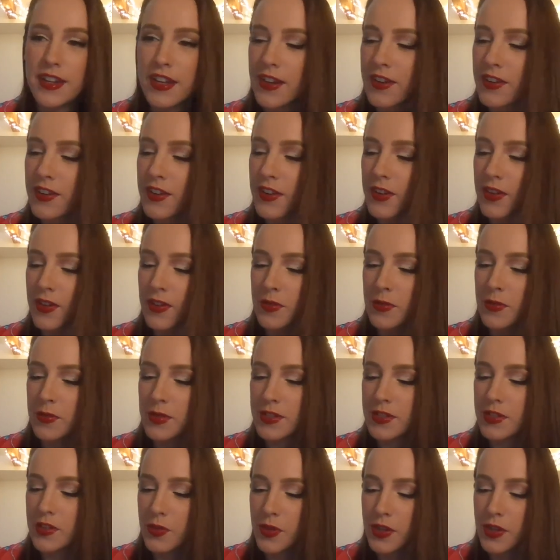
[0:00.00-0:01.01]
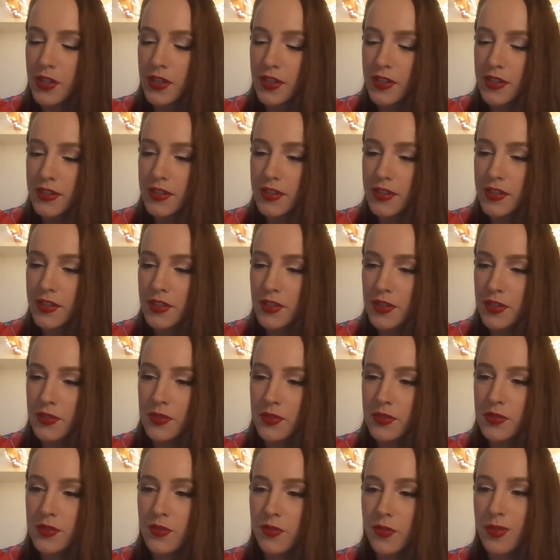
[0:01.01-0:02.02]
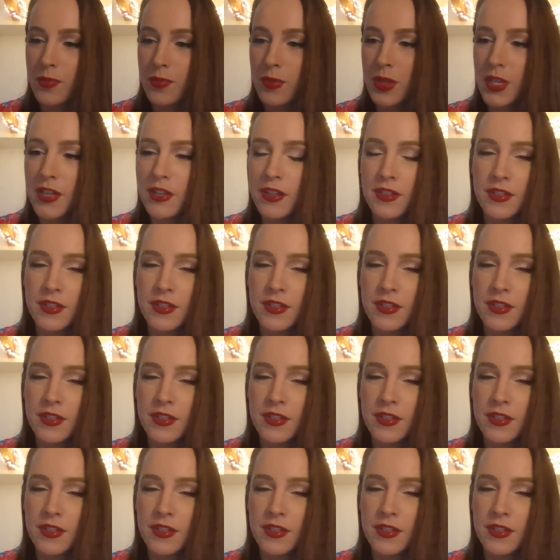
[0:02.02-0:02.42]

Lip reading: I don't know, it was annoying to use for me.